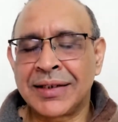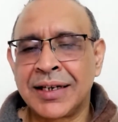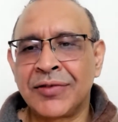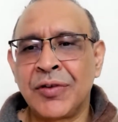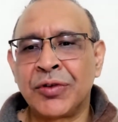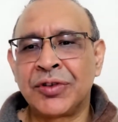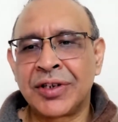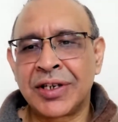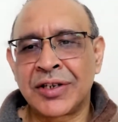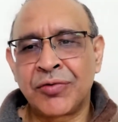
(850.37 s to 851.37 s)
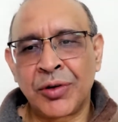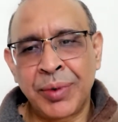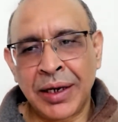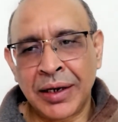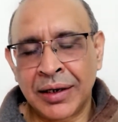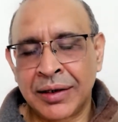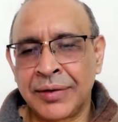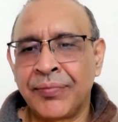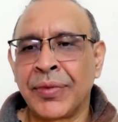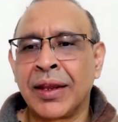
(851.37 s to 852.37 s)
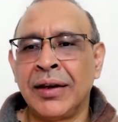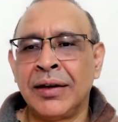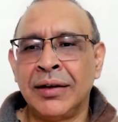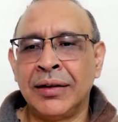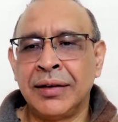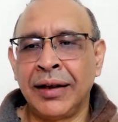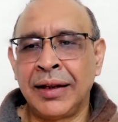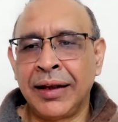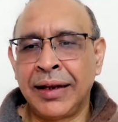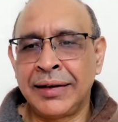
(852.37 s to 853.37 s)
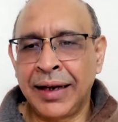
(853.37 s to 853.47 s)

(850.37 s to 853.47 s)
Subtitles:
test we would suggest would be an